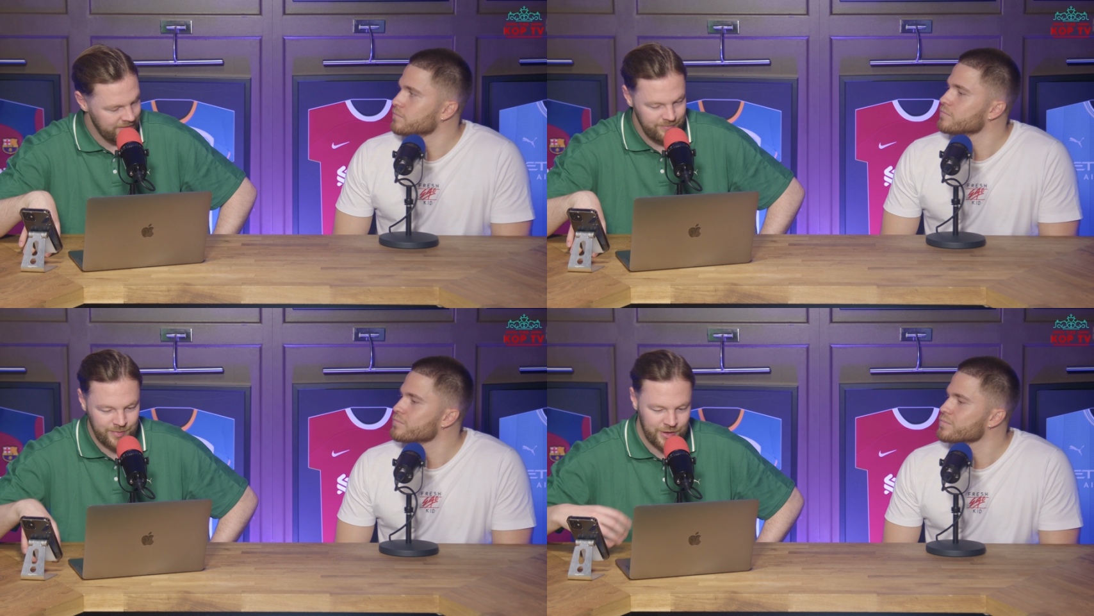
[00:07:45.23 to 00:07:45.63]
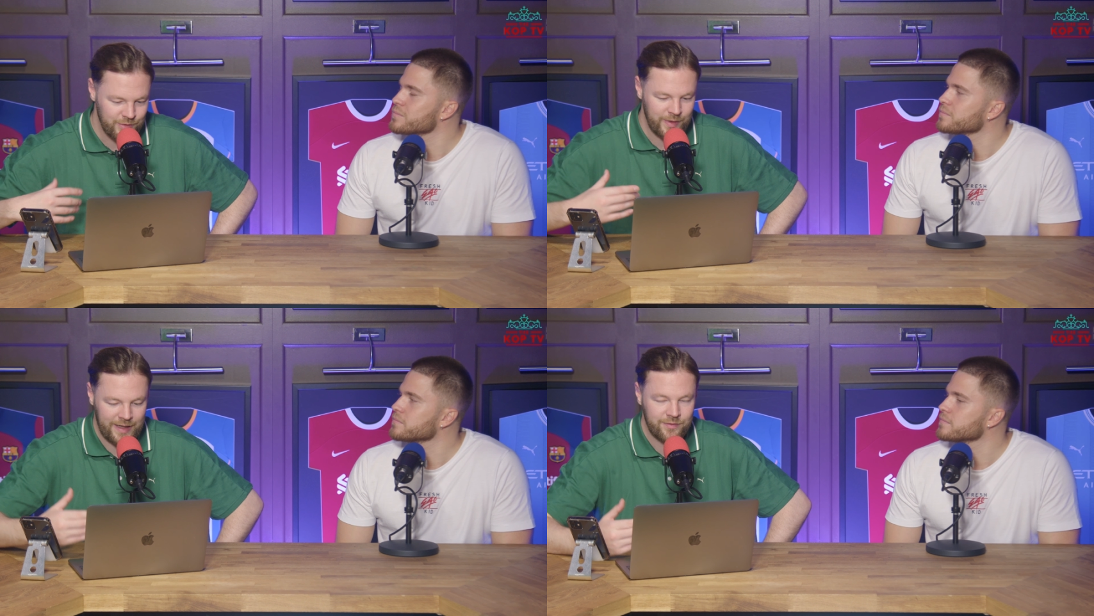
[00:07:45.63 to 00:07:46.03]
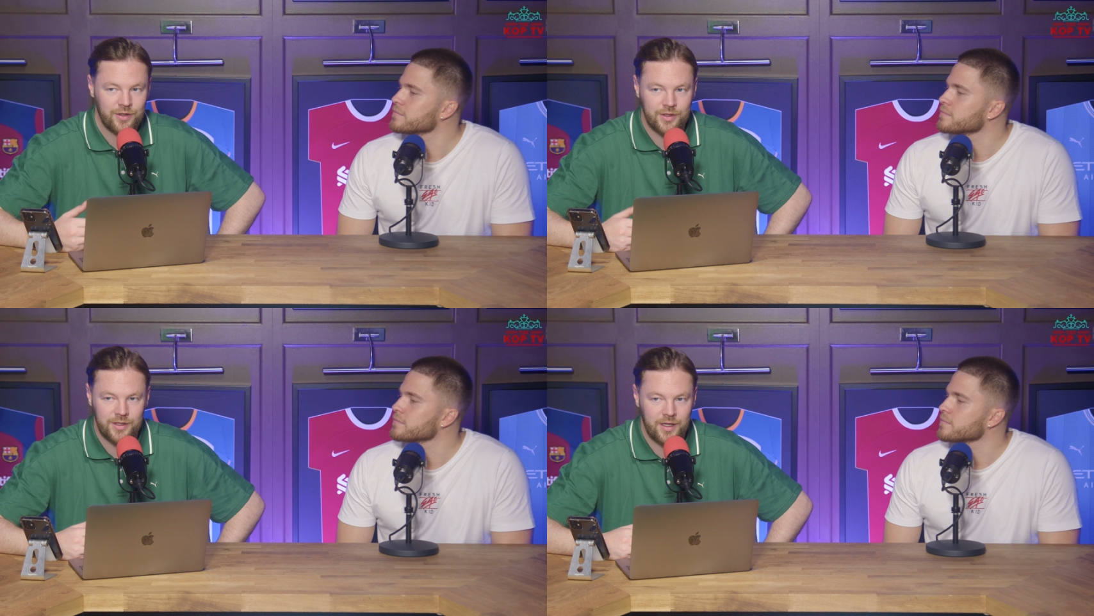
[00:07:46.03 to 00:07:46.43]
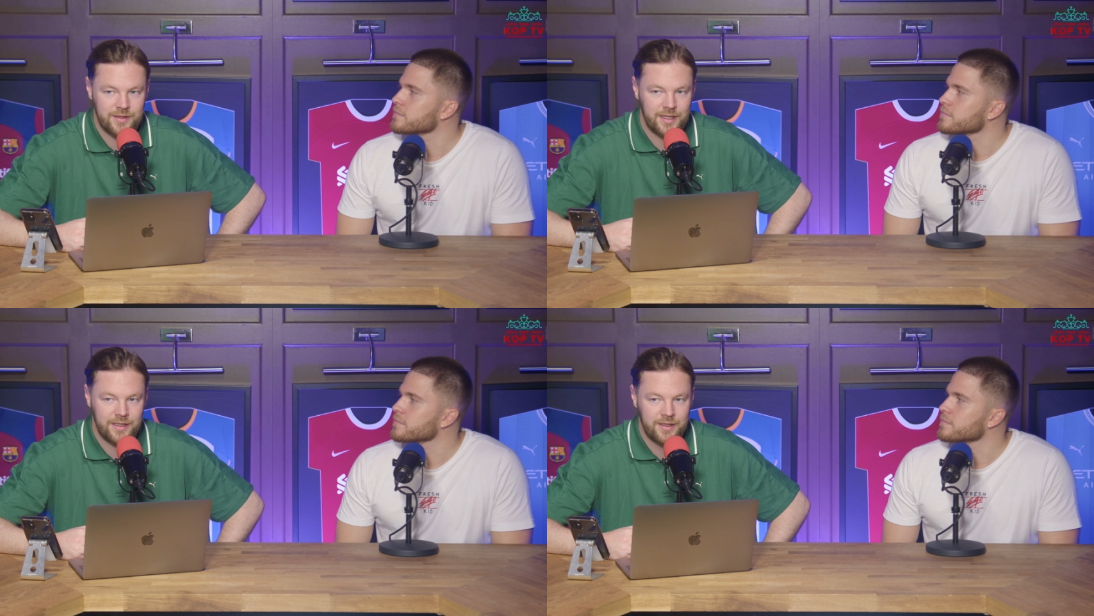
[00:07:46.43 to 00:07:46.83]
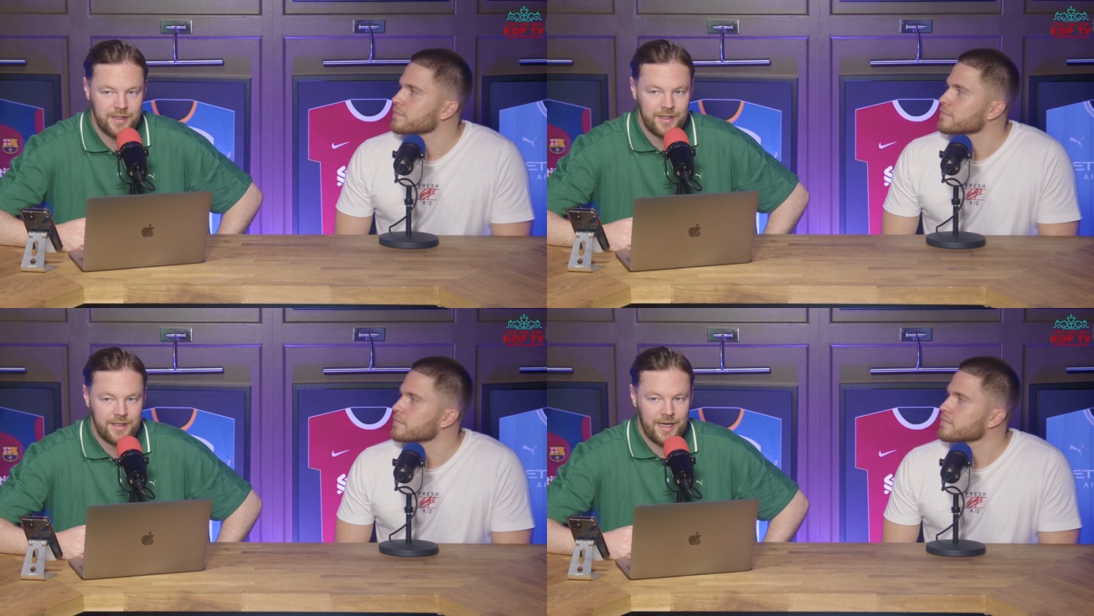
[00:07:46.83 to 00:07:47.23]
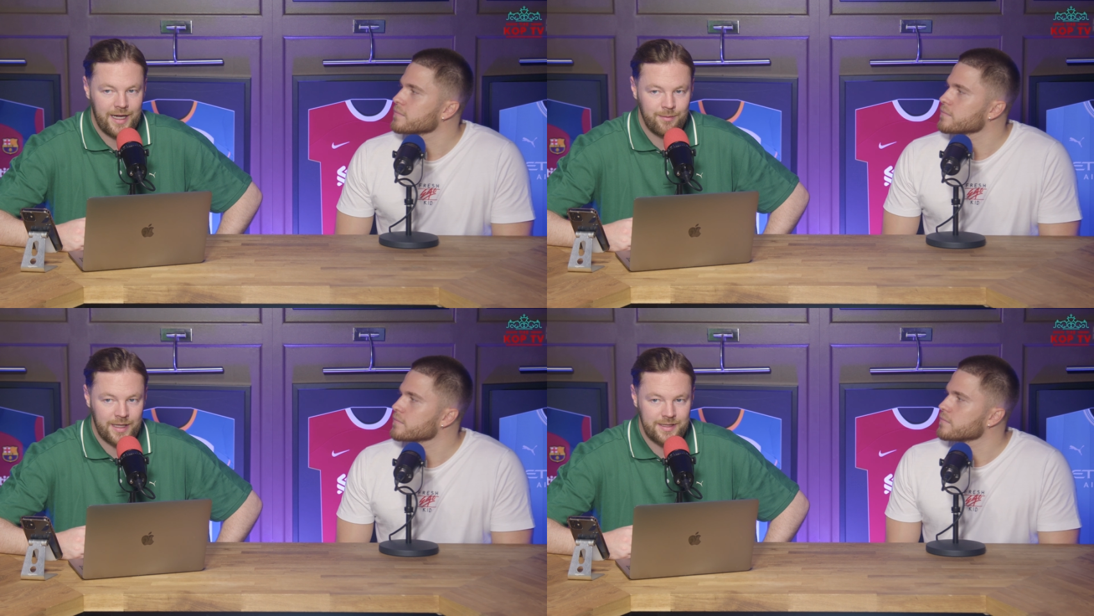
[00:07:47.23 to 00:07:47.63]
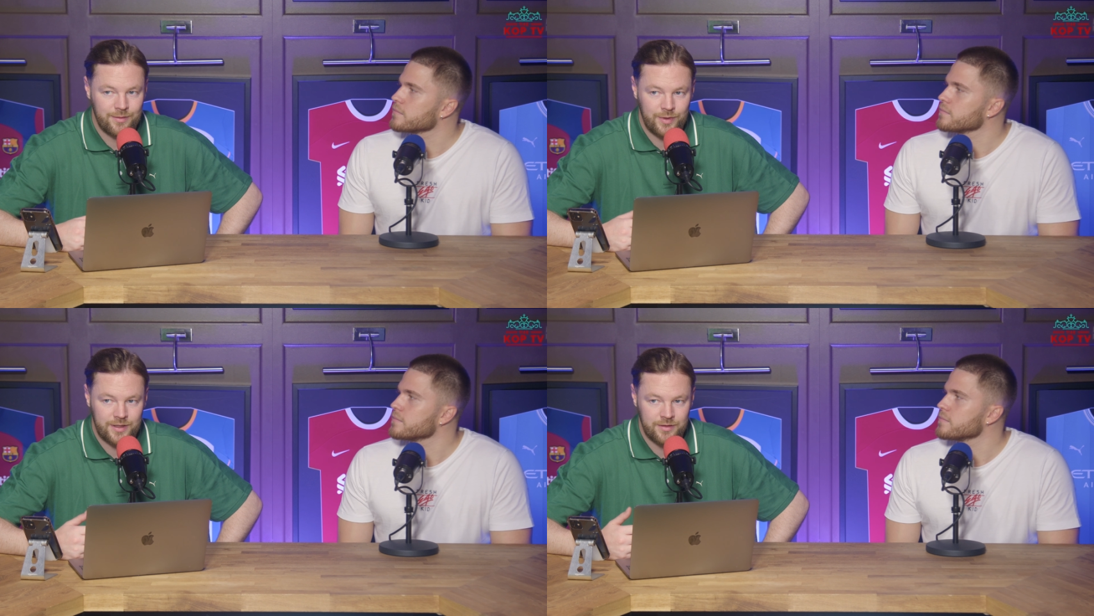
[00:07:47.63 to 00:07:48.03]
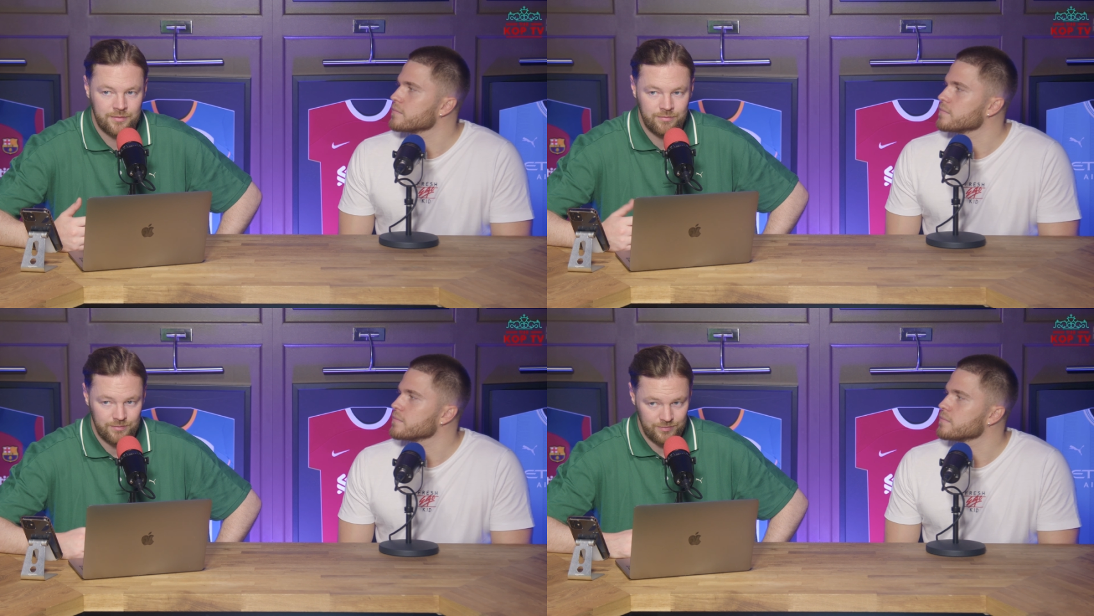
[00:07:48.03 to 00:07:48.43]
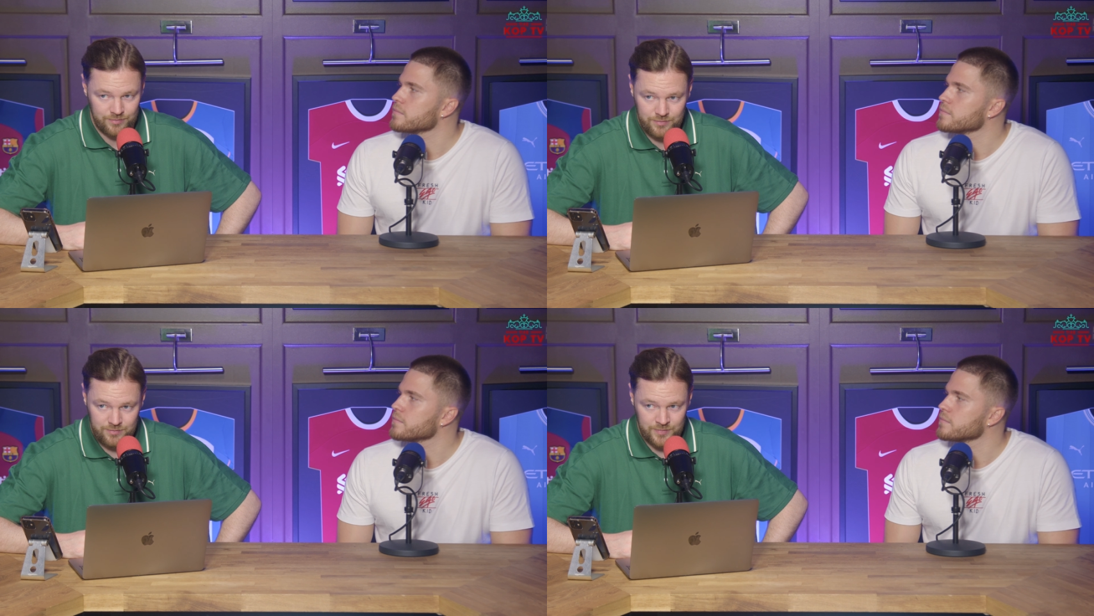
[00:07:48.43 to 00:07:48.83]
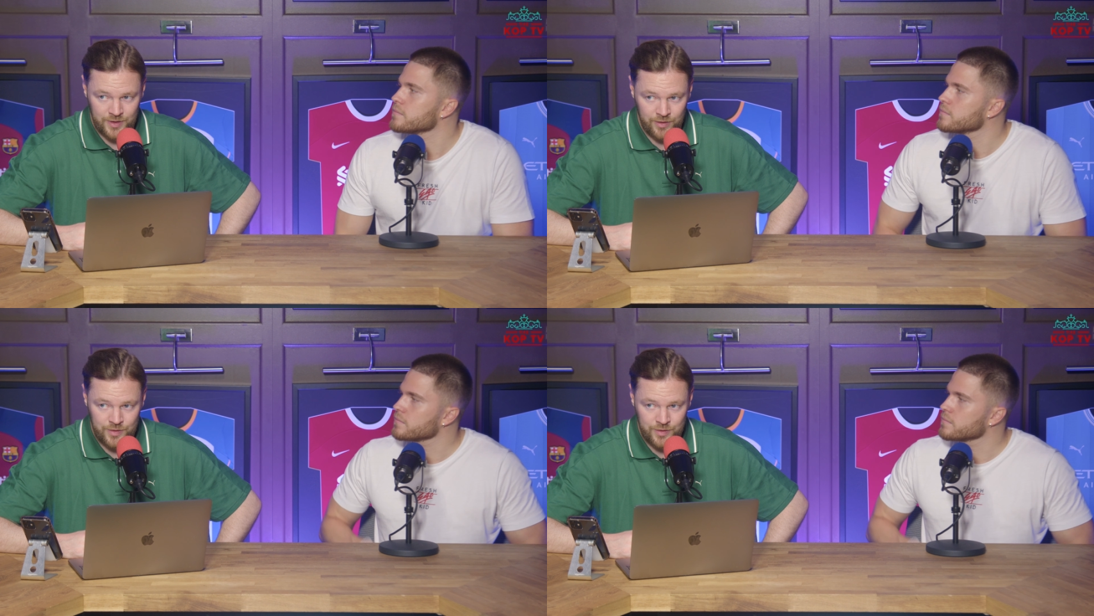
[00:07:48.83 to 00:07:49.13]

Speaker 1: because we have got Konate and Matip. We can, you know,